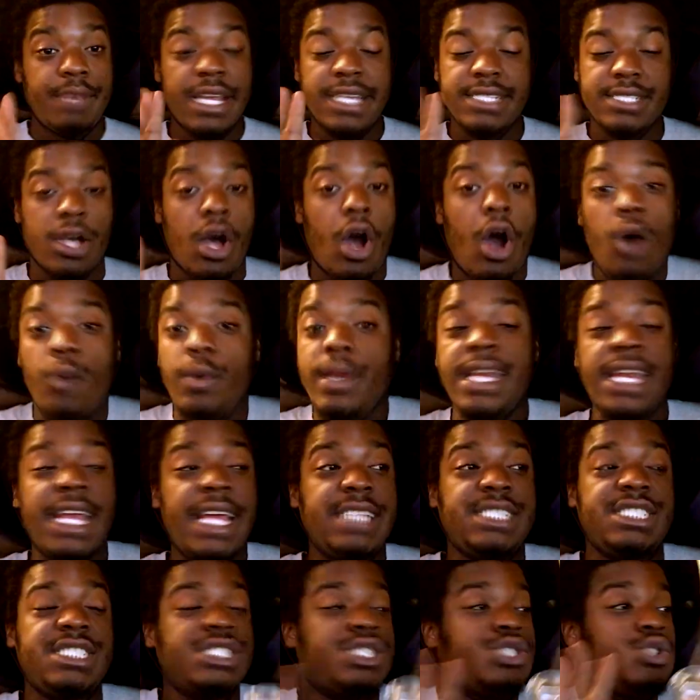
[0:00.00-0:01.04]
That's all we
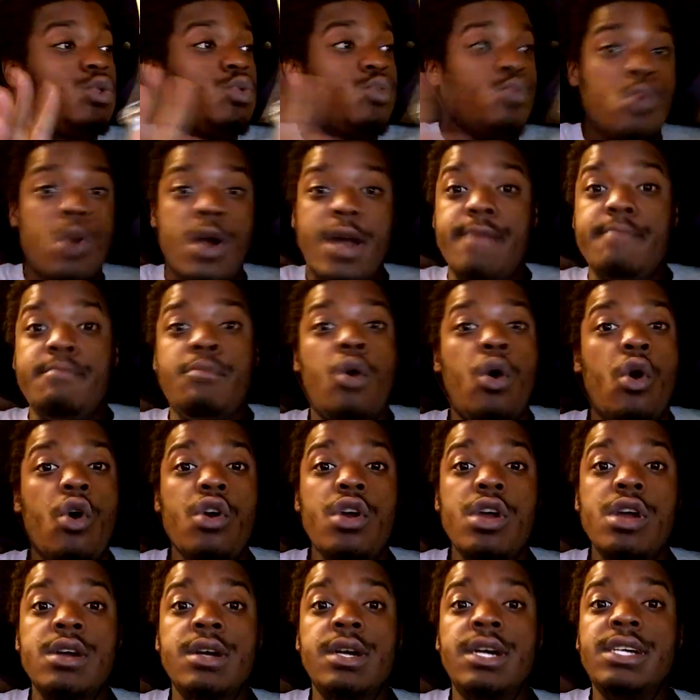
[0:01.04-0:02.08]
need. Just do one
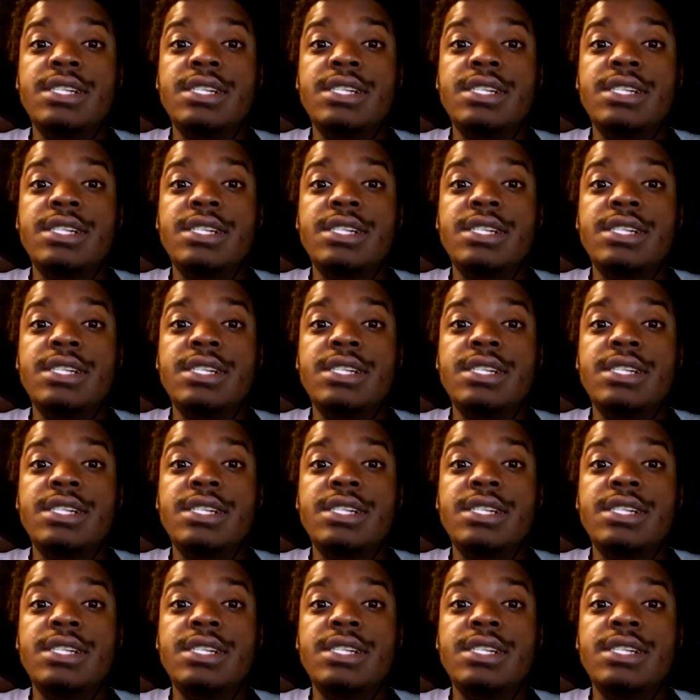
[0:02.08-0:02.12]
more.